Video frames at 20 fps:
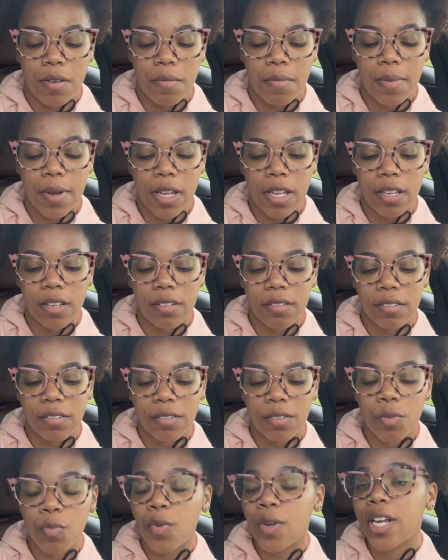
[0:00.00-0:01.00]
But
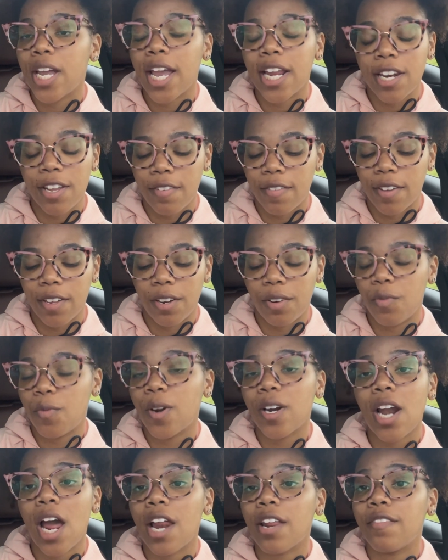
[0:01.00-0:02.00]
we're
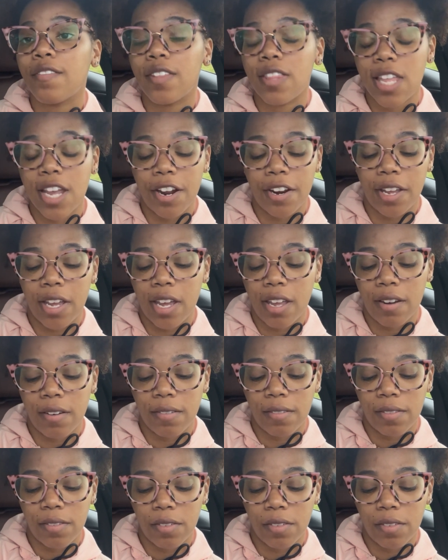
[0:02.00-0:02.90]
not even there yet.